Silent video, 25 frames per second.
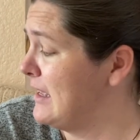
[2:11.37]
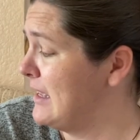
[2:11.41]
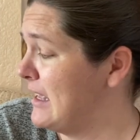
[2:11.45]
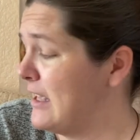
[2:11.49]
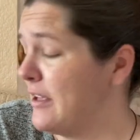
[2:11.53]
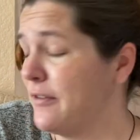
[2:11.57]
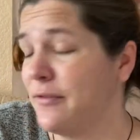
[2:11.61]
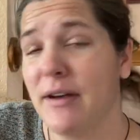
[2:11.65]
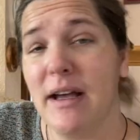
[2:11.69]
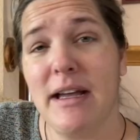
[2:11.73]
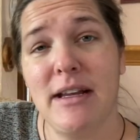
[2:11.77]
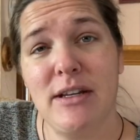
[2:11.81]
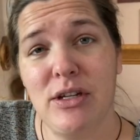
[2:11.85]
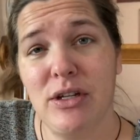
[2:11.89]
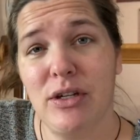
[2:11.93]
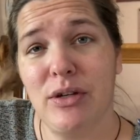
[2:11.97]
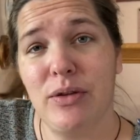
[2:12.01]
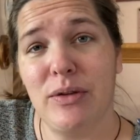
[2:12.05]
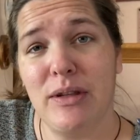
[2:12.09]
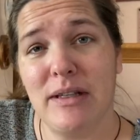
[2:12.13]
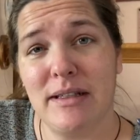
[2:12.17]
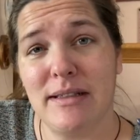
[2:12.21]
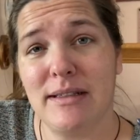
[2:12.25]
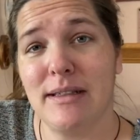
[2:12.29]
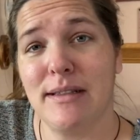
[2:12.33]
if I do,
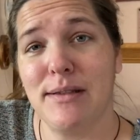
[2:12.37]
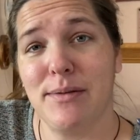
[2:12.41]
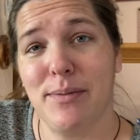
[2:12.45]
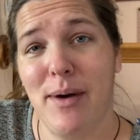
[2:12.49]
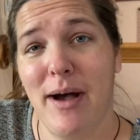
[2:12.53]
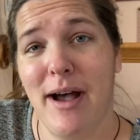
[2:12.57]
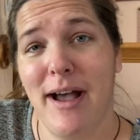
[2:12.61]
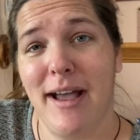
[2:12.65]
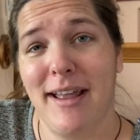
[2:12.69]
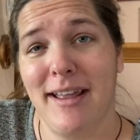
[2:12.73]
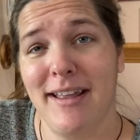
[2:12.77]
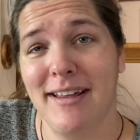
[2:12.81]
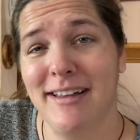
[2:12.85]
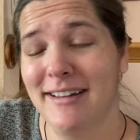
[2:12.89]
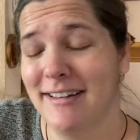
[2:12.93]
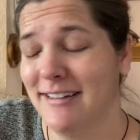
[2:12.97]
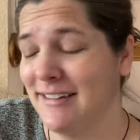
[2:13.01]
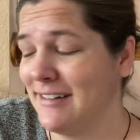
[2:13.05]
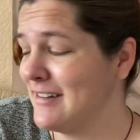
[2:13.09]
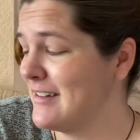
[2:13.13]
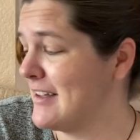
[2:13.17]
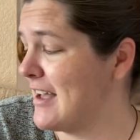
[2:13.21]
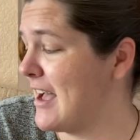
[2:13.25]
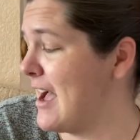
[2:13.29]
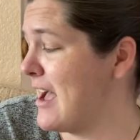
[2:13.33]
this is why.
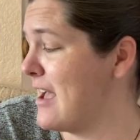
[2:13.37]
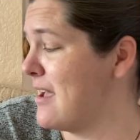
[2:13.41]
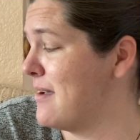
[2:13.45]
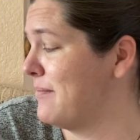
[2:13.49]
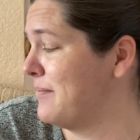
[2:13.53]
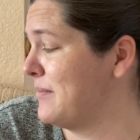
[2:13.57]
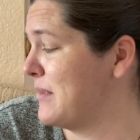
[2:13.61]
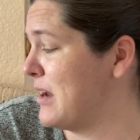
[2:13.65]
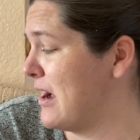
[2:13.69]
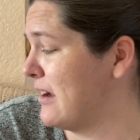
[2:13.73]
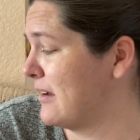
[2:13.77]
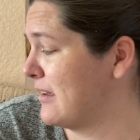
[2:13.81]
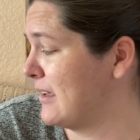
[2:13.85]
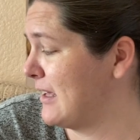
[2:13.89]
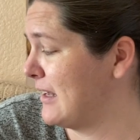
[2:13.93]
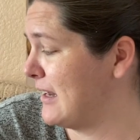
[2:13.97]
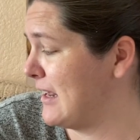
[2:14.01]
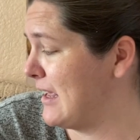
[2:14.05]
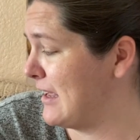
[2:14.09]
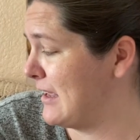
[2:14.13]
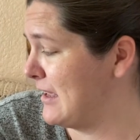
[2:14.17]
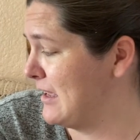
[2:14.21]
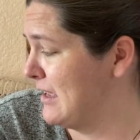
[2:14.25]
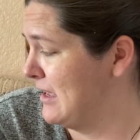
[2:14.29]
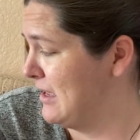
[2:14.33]
I am not
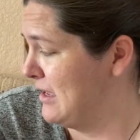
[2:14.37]
getting